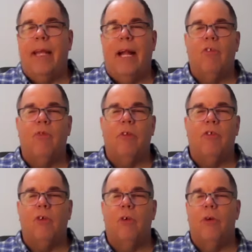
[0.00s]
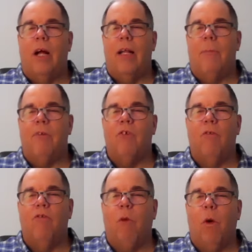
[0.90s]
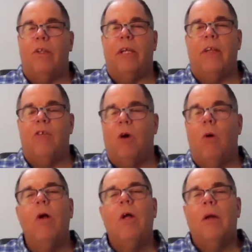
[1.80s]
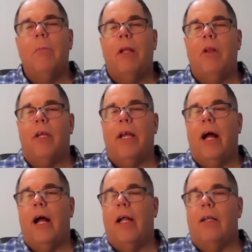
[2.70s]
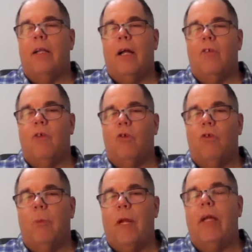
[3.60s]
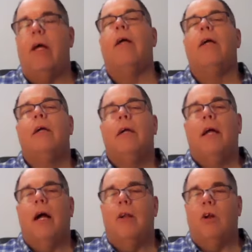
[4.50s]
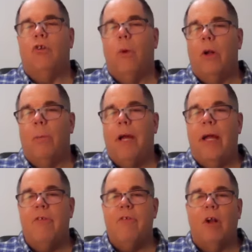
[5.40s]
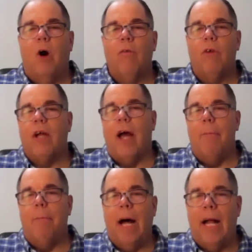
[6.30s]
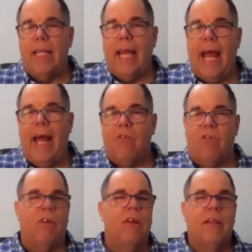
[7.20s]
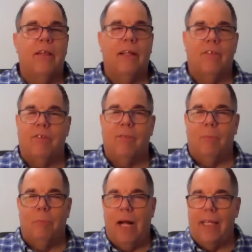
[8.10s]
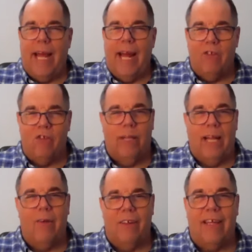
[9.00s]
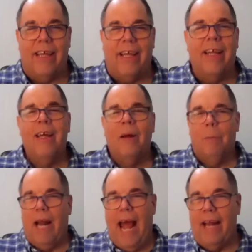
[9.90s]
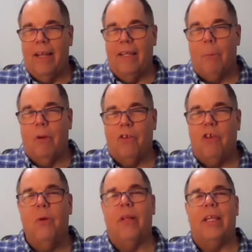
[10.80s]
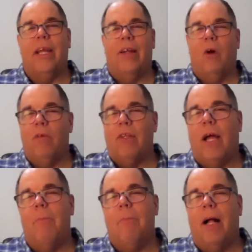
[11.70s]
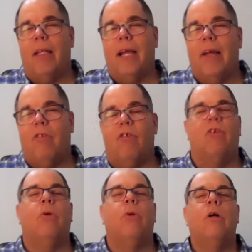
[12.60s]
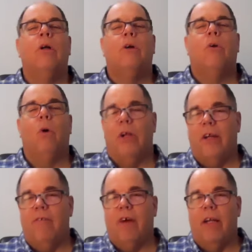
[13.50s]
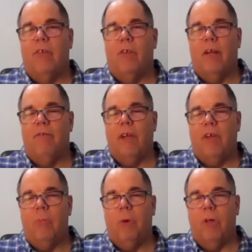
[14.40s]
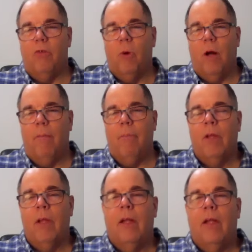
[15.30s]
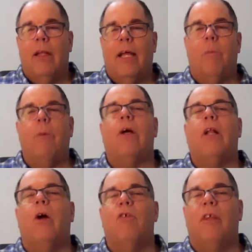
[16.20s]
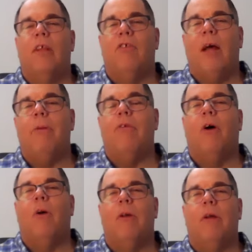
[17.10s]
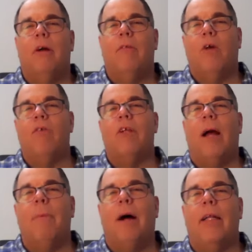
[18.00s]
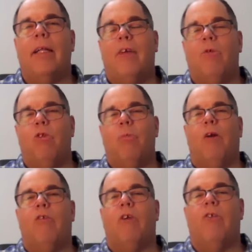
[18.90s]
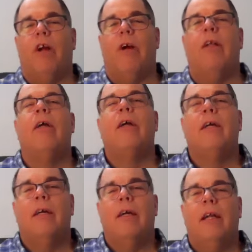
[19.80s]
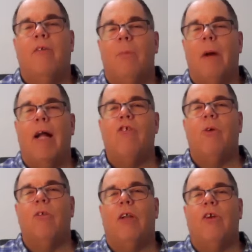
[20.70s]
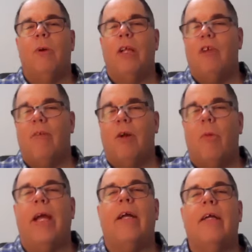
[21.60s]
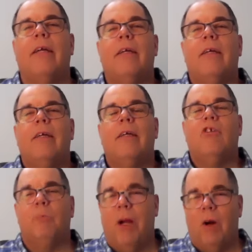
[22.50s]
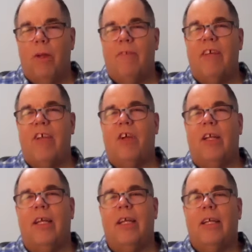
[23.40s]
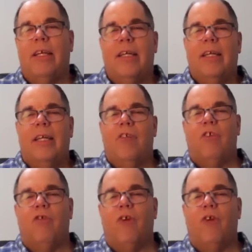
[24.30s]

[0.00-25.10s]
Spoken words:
an announcement soon on episode 14, so be looking on social media, on our Twitter page at Overtime Podcasts. That's podcast without a T, but add a number 2 at the end, Overtime Podcast 2, or you can find us on Facebook as well. That'll put a close to this episode of the Overtime Podcast with Sparksy and Jared. And I'll remind you, as I do each and every week, spirit with a vision is a